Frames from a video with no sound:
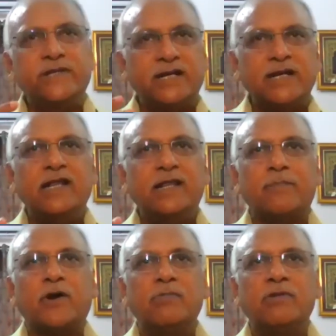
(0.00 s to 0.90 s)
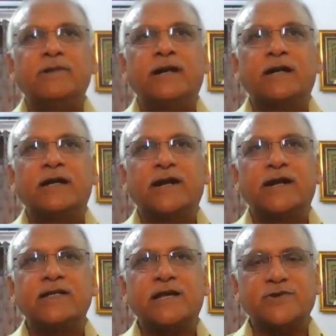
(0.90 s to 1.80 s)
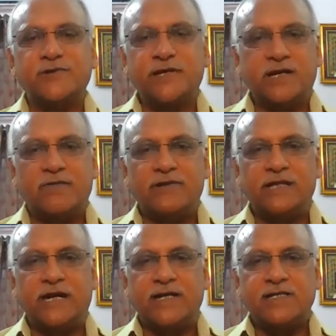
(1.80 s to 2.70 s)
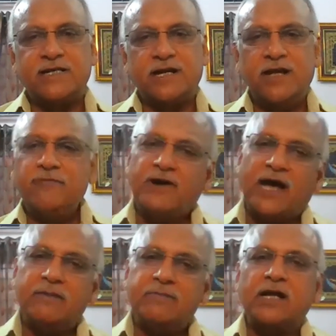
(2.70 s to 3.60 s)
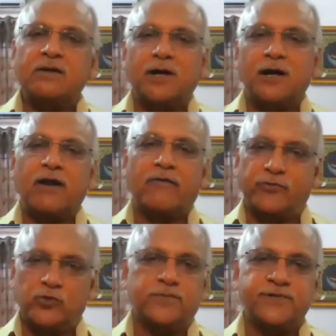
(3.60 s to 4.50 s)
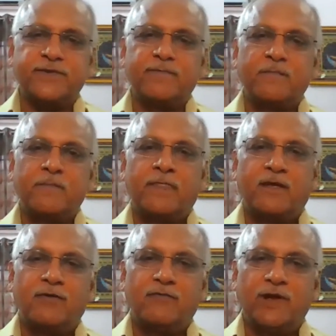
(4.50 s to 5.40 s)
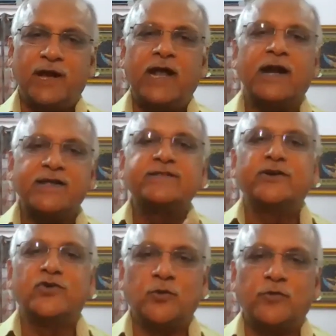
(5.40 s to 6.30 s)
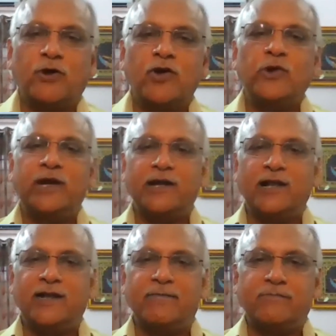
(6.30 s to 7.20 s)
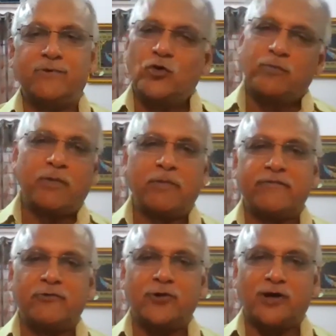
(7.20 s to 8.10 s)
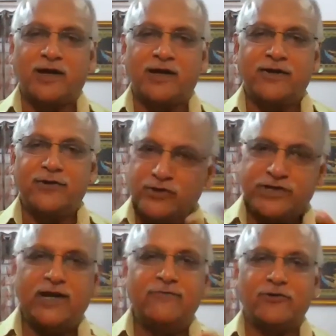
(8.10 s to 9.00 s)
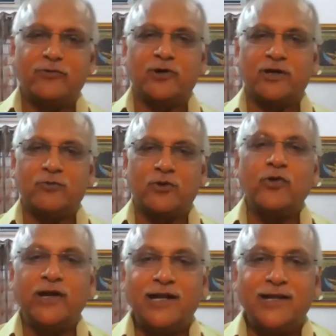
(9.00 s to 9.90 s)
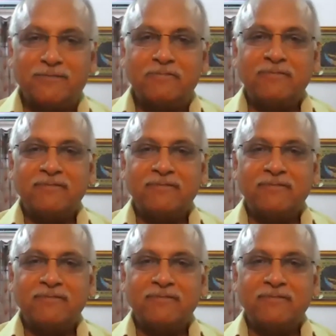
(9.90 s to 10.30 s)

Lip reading: generally the problem that is associated with that is, if I am the commander of troops, when I address the troops, what do I tell them? Don't prepare for war. Don't train for war. What do I tell them?